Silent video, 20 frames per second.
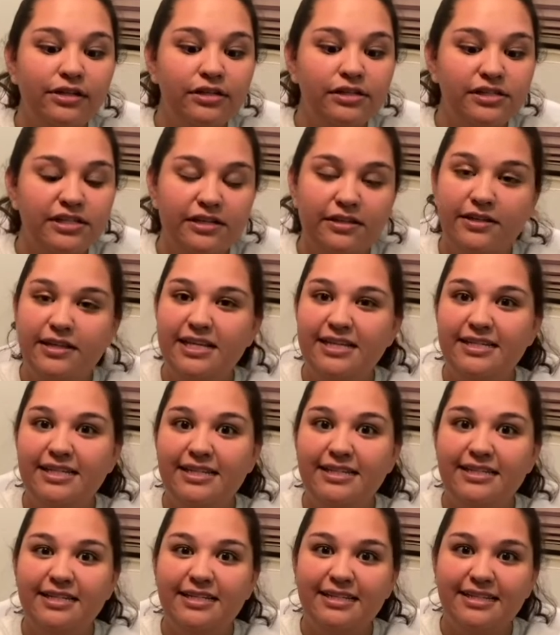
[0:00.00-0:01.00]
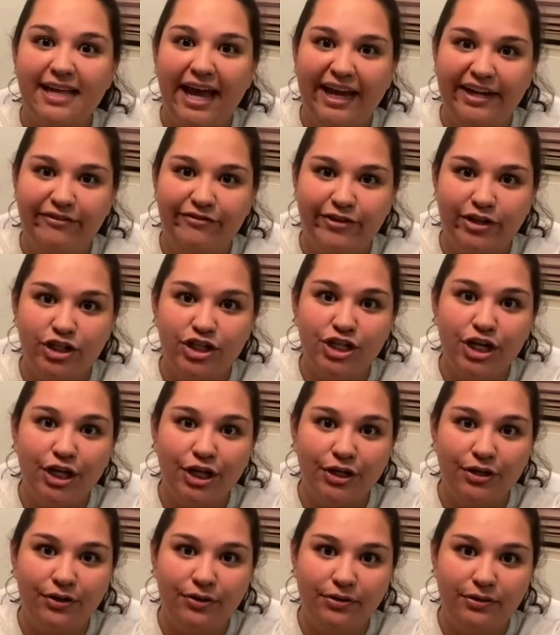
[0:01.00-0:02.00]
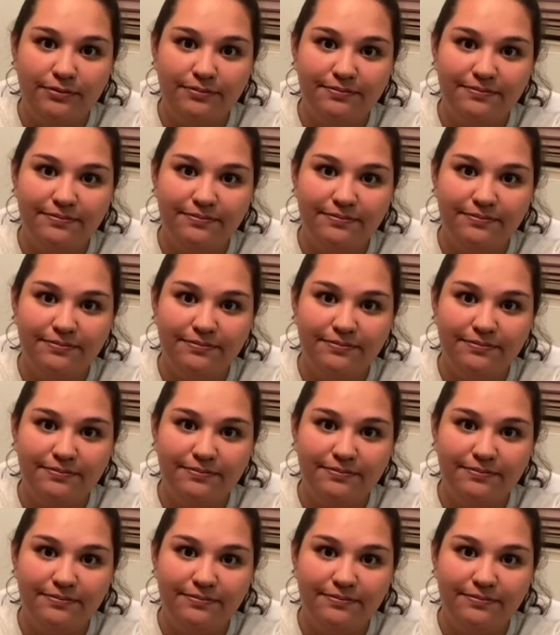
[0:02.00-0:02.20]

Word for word: So this is the sign for turtle.